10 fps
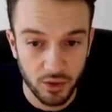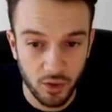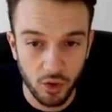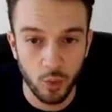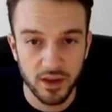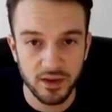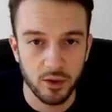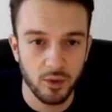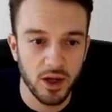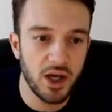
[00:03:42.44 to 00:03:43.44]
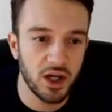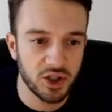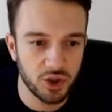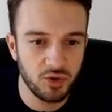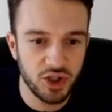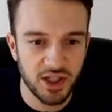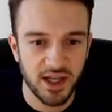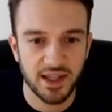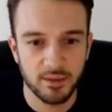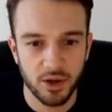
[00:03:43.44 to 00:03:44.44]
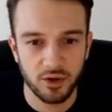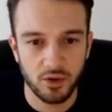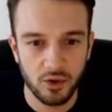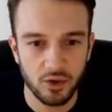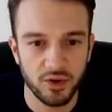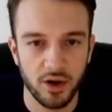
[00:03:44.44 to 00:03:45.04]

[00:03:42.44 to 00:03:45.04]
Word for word: call with you. As soon as you can get them on a call, then